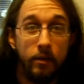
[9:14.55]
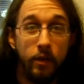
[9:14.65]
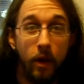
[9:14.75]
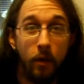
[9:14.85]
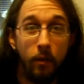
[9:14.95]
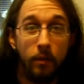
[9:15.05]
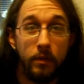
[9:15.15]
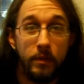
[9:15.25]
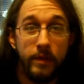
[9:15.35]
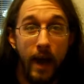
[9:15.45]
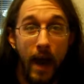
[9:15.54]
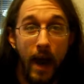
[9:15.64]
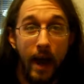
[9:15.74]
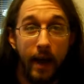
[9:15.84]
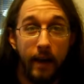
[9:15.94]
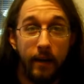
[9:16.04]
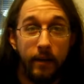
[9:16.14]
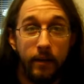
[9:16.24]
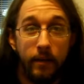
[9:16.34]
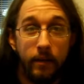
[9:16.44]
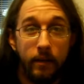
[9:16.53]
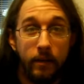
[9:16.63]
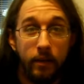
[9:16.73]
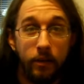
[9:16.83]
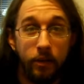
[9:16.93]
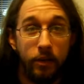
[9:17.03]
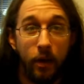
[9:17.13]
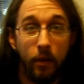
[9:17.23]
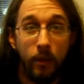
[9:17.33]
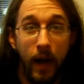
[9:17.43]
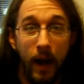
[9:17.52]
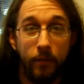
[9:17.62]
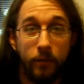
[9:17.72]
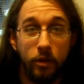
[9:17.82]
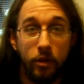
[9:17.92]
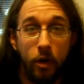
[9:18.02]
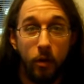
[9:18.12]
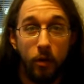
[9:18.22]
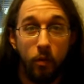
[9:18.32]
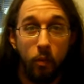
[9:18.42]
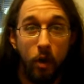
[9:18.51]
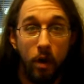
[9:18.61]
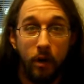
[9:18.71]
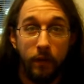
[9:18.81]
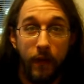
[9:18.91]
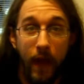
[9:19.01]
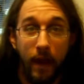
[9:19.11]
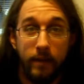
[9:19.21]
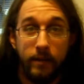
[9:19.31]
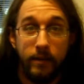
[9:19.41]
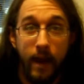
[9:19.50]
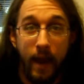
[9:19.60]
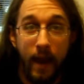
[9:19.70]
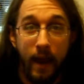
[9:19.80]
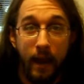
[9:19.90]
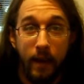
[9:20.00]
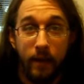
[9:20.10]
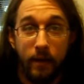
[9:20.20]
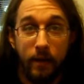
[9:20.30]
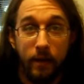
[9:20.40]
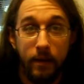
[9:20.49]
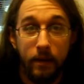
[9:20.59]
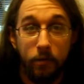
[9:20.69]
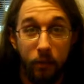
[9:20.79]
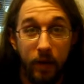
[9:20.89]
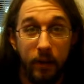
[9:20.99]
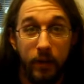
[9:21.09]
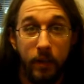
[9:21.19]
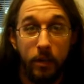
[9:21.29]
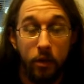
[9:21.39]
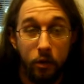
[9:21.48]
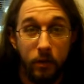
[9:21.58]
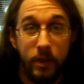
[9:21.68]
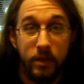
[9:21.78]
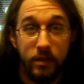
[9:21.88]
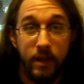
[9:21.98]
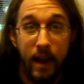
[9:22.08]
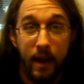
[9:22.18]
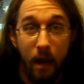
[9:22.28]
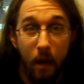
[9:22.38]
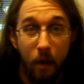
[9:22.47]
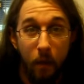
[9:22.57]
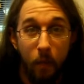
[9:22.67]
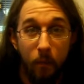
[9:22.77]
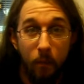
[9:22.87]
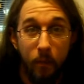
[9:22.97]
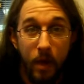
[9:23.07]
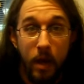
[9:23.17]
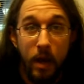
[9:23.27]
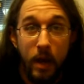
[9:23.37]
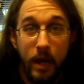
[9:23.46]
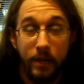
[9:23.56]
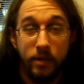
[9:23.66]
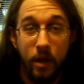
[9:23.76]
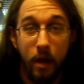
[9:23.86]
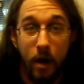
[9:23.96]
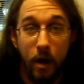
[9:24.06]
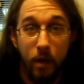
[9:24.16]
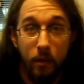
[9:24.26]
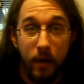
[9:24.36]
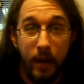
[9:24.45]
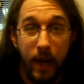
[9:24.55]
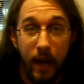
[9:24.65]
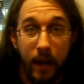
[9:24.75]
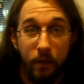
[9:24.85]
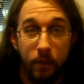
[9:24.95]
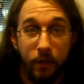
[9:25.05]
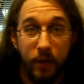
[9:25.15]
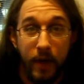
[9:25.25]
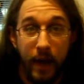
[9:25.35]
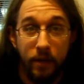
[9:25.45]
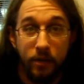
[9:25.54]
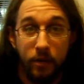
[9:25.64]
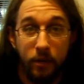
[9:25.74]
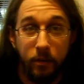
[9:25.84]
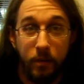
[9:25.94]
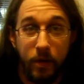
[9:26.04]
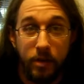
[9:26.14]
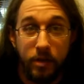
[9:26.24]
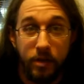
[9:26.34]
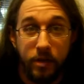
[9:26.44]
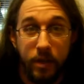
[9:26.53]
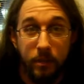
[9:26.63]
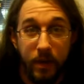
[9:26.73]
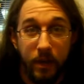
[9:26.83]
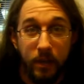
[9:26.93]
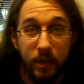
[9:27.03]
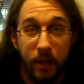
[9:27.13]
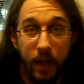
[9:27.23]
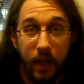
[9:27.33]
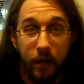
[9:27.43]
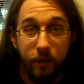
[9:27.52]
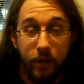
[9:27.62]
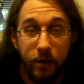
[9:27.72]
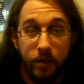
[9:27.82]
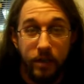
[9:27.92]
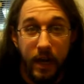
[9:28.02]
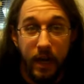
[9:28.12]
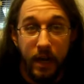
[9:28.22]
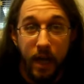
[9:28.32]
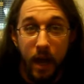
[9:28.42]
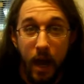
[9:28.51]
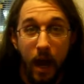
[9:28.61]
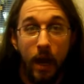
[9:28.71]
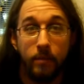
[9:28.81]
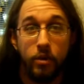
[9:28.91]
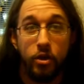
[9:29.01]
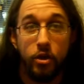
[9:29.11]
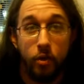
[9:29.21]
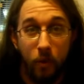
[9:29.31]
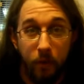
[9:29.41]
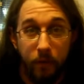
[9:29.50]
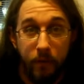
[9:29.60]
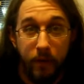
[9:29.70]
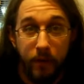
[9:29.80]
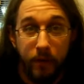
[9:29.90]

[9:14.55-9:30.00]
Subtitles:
don't die. You don't have to go to work that day. Really, you can stay home. It's a hurricane with a national emergency being declared for your state. I'm sure of it.